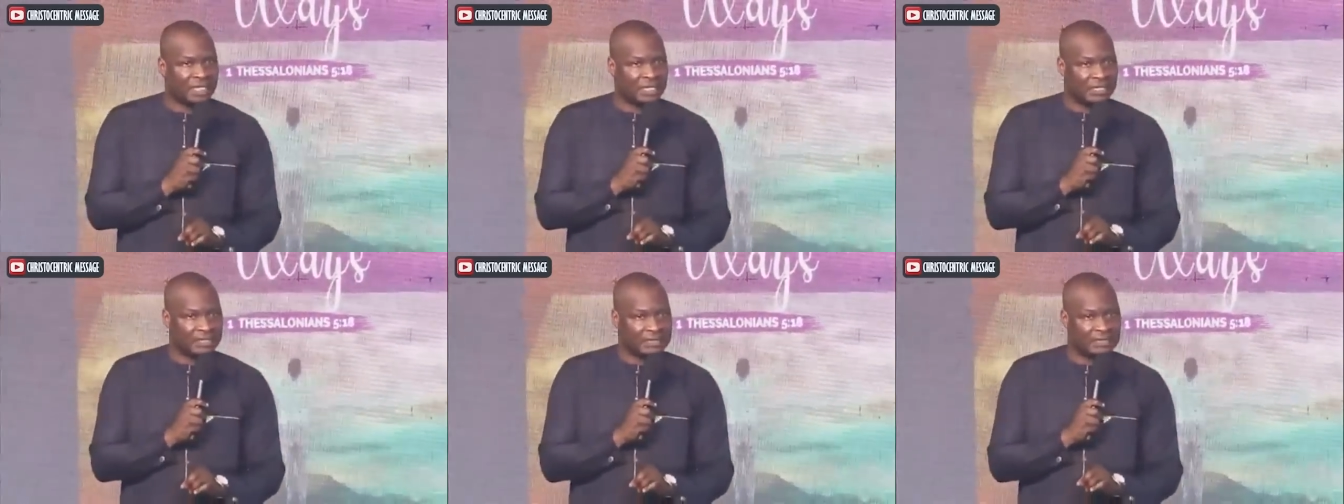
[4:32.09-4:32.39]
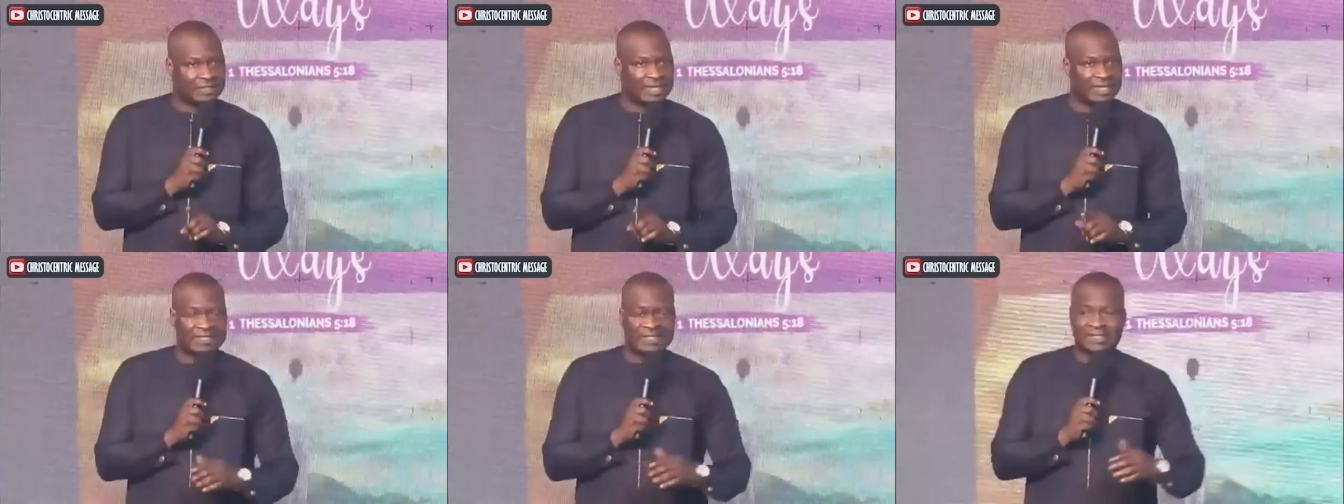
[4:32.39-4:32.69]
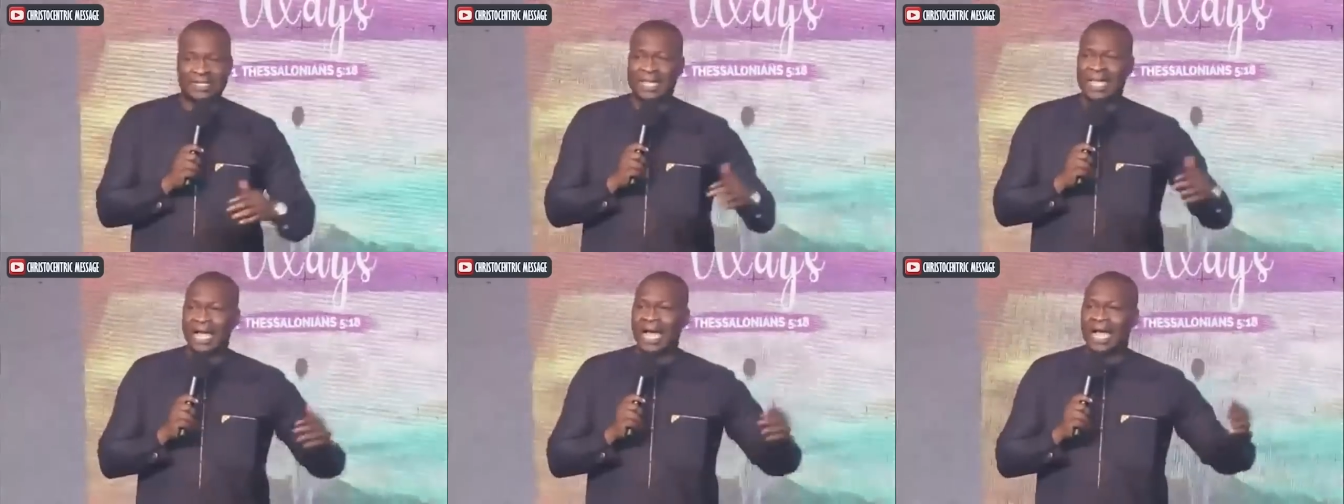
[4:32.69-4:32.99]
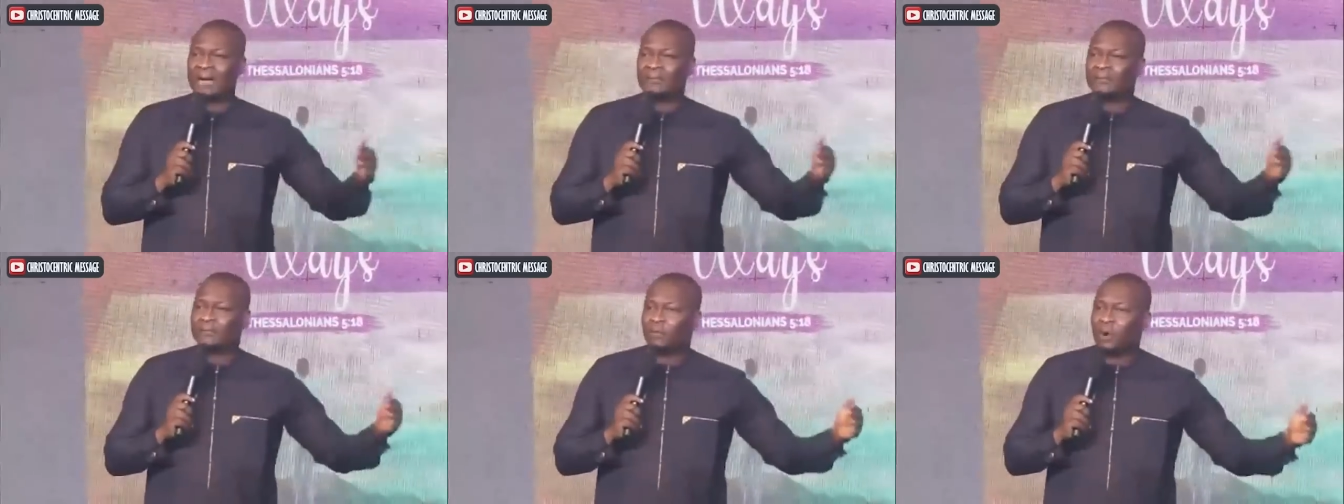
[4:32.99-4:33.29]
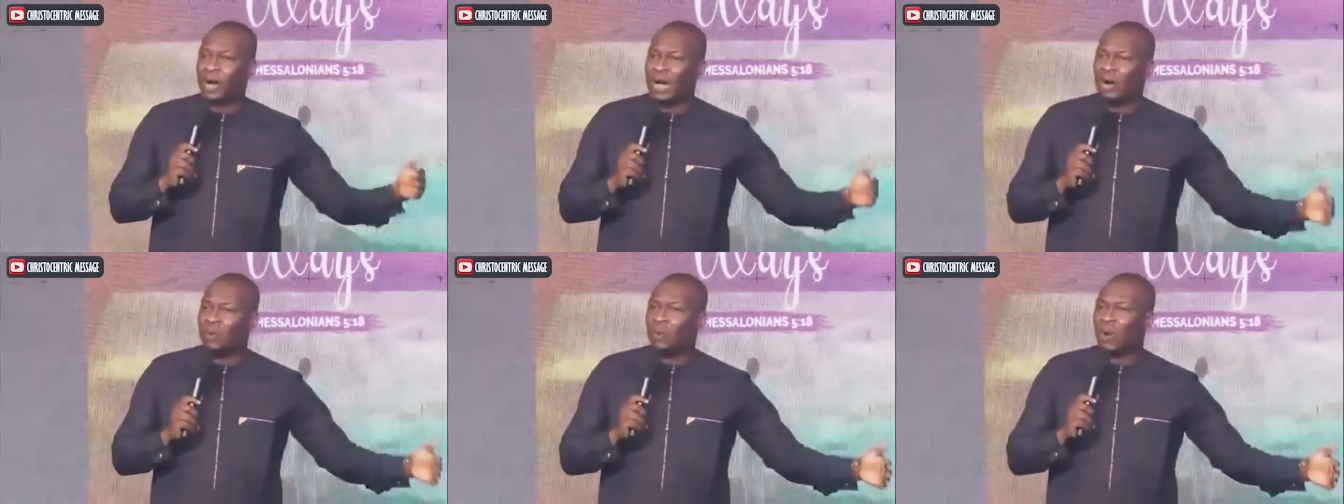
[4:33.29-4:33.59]
it says they are
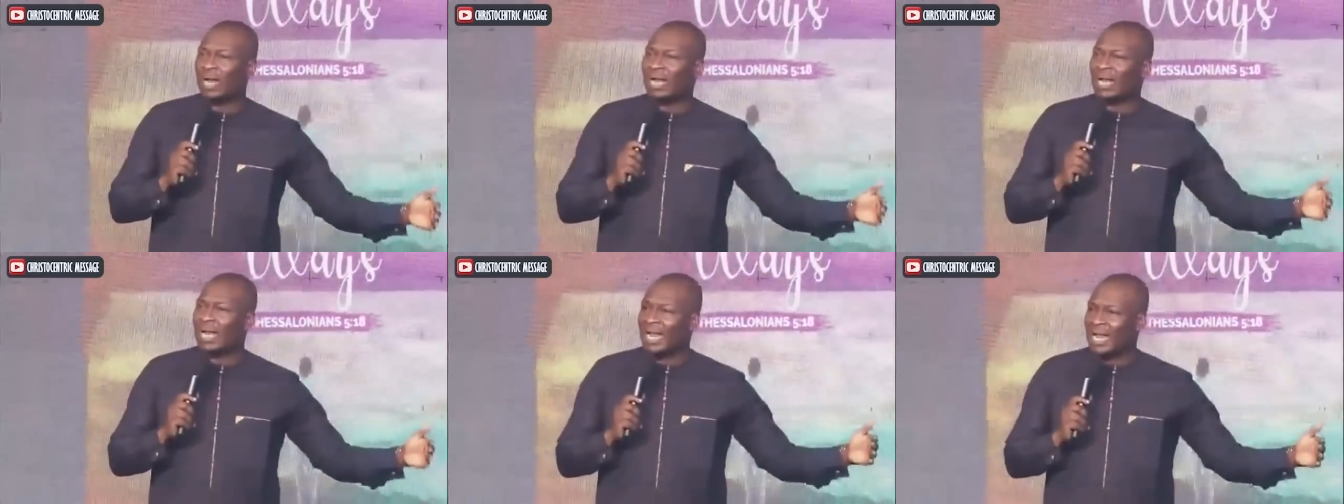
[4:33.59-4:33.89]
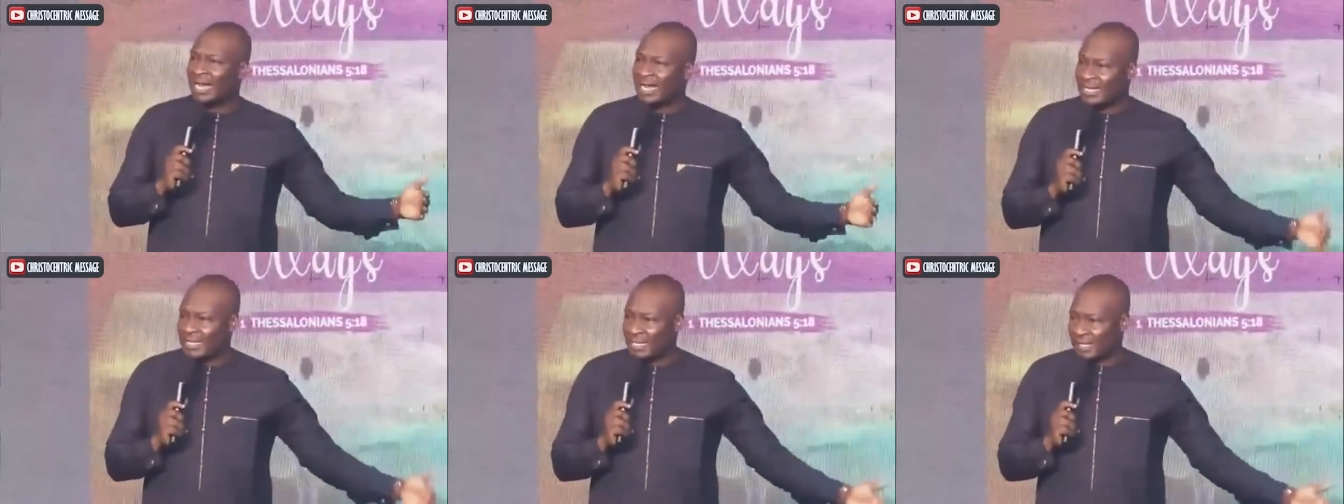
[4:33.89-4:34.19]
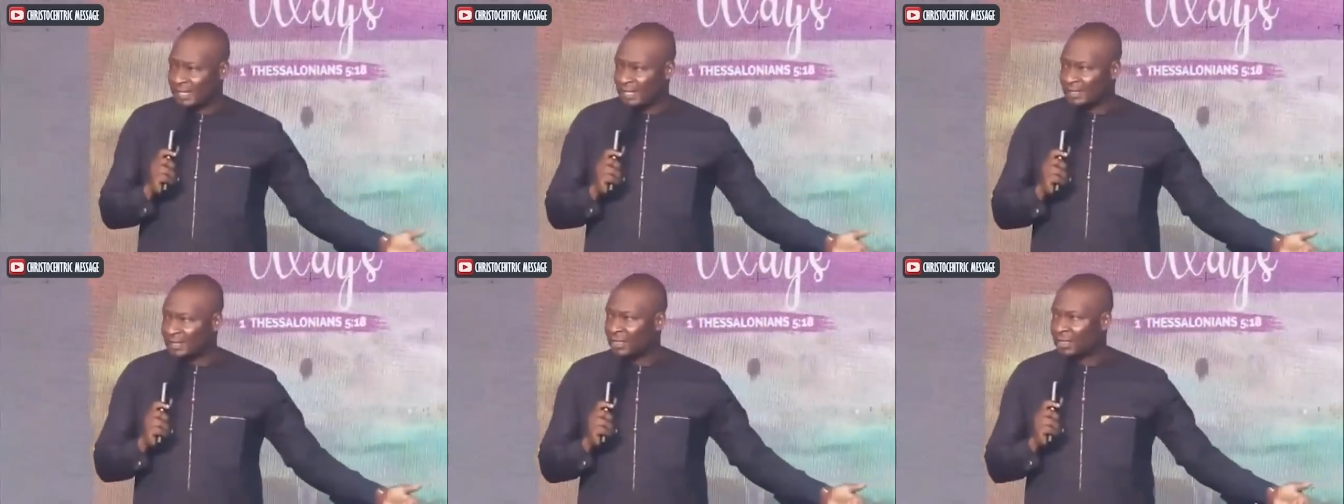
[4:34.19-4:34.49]
for our learning